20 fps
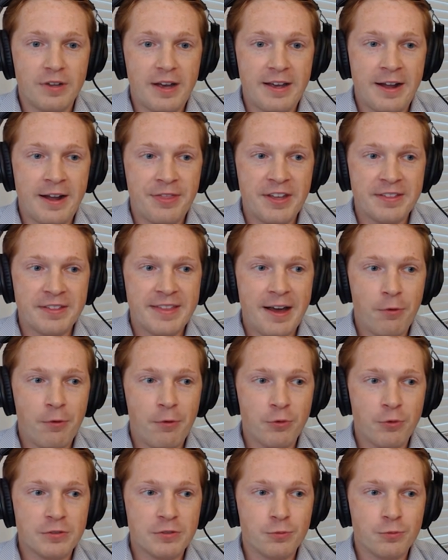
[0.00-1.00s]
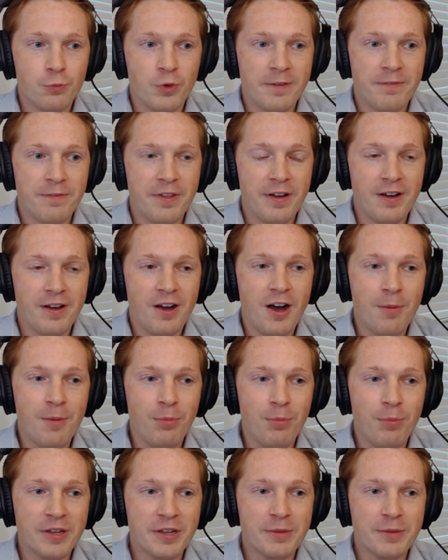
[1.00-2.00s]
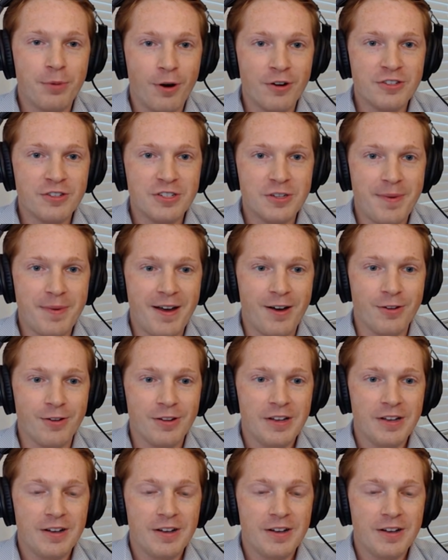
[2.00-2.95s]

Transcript: And I think that was one of the humbling parts about